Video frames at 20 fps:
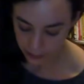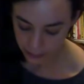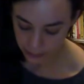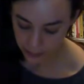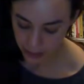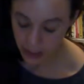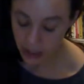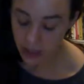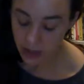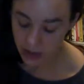
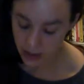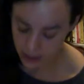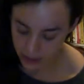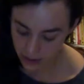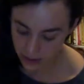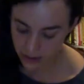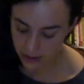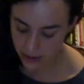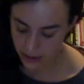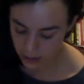In the
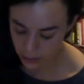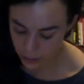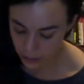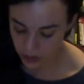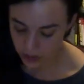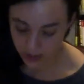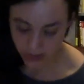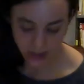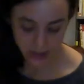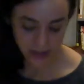dissonance
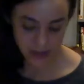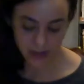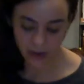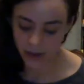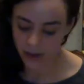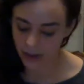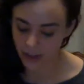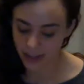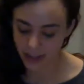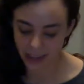process,
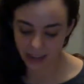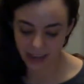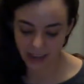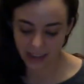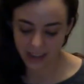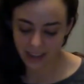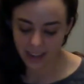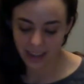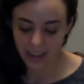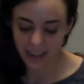
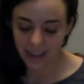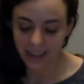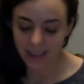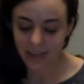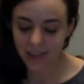is